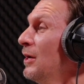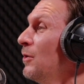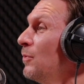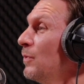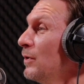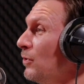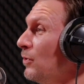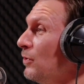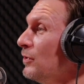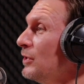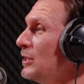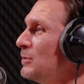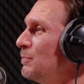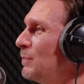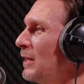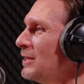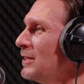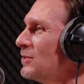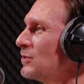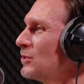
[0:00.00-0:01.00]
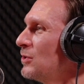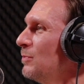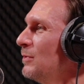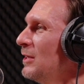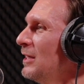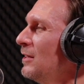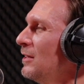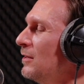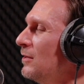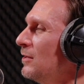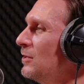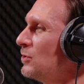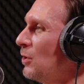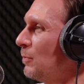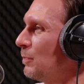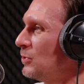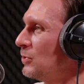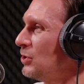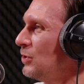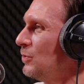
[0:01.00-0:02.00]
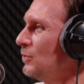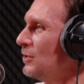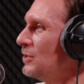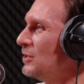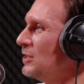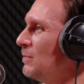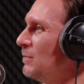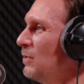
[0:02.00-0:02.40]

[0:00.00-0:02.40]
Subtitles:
With all these brands coming in, there's opportunity,